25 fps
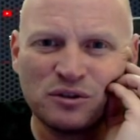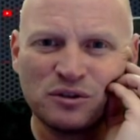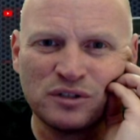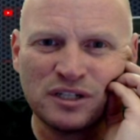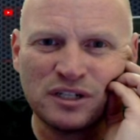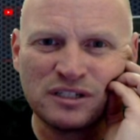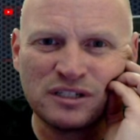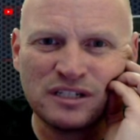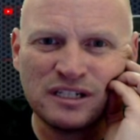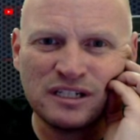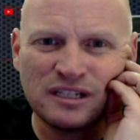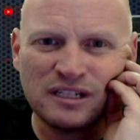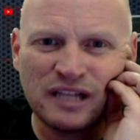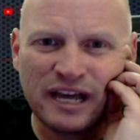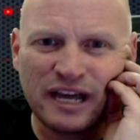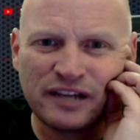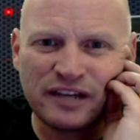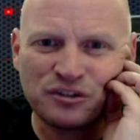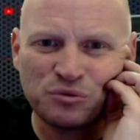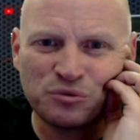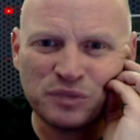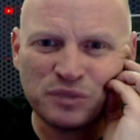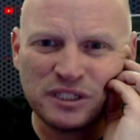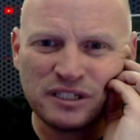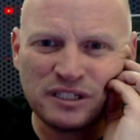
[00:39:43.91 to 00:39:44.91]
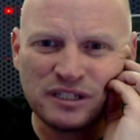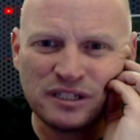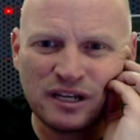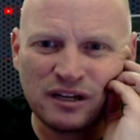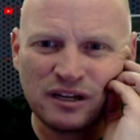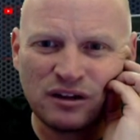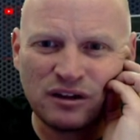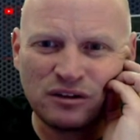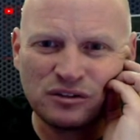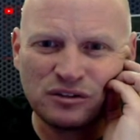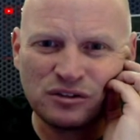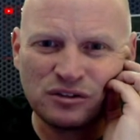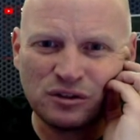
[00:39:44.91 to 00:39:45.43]
so it does need last
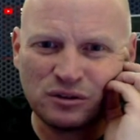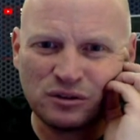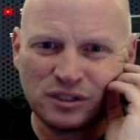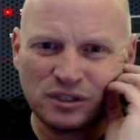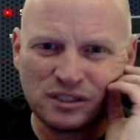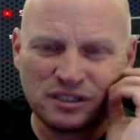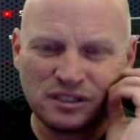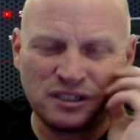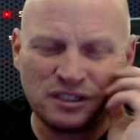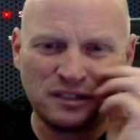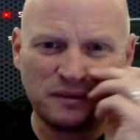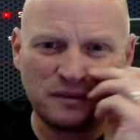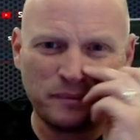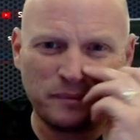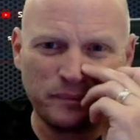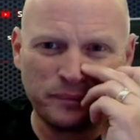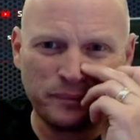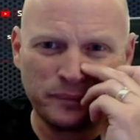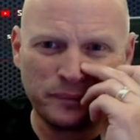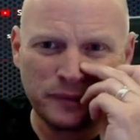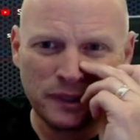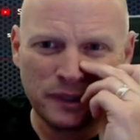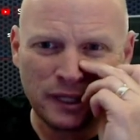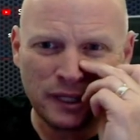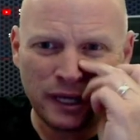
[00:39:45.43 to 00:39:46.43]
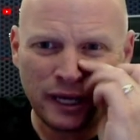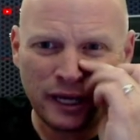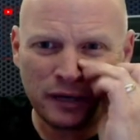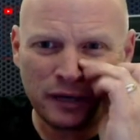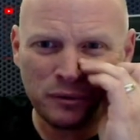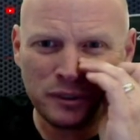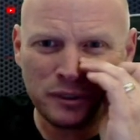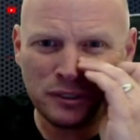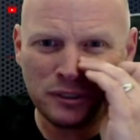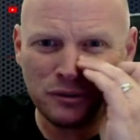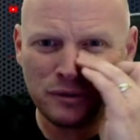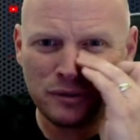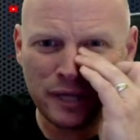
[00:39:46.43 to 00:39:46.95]
reset also, doesn't it? How
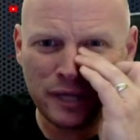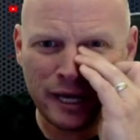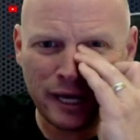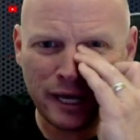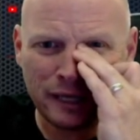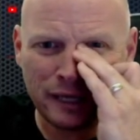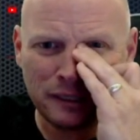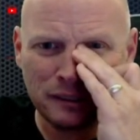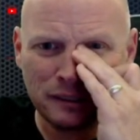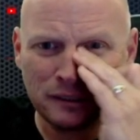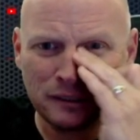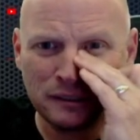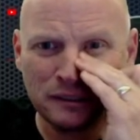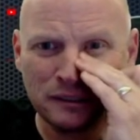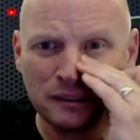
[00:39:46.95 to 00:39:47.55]
do we do that?